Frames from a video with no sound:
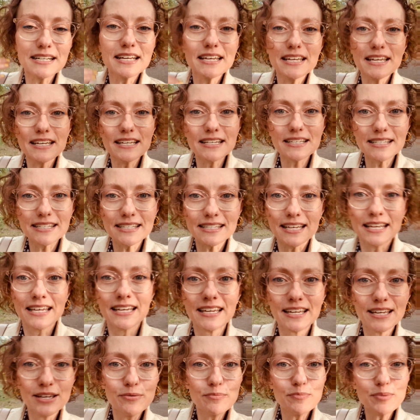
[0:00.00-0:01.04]
is
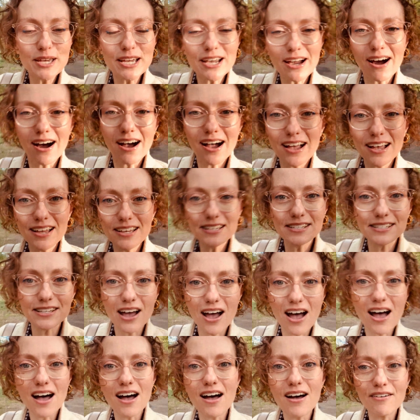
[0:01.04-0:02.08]
because
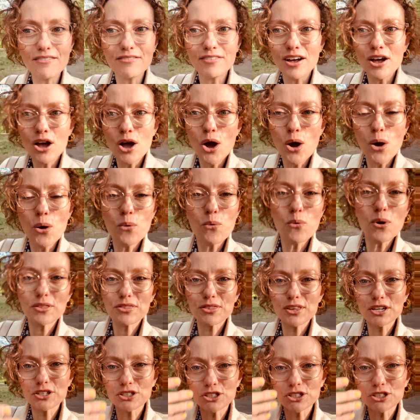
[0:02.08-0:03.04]
of what they